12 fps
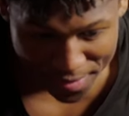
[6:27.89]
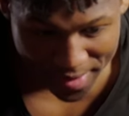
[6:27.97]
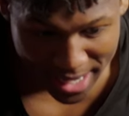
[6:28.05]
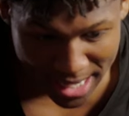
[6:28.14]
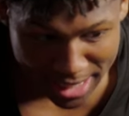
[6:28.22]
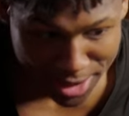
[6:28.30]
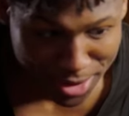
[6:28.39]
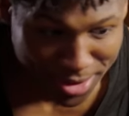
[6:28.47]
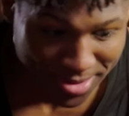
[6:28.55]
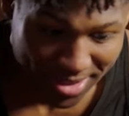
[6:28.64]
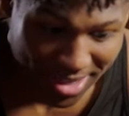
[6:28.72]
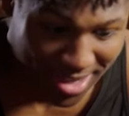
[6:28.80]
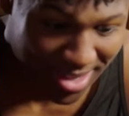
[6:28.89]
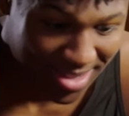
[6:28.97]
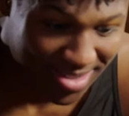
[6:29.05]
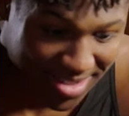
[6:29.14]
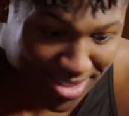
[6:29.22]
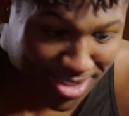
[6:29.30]
fan, you know uh,
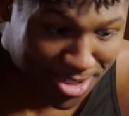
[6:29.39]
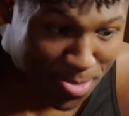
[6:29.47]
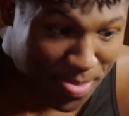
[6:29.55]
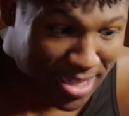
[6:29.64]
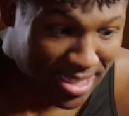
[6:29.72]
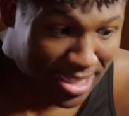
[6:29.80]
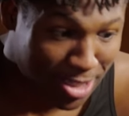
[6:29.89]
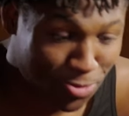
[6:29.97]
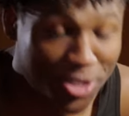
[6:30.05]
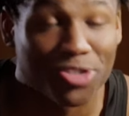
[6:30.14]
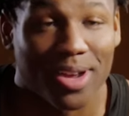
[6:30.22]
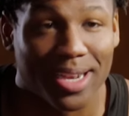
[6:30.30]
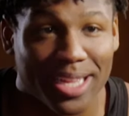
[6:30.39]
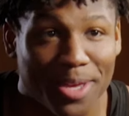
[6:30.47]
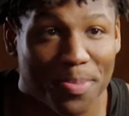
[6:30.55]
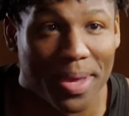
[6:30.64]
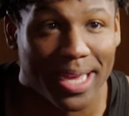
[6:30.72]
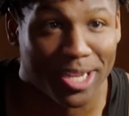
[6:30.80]
this is a business and we trying to get
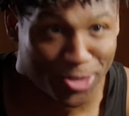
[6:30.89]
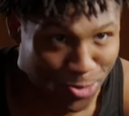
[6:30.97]
paid as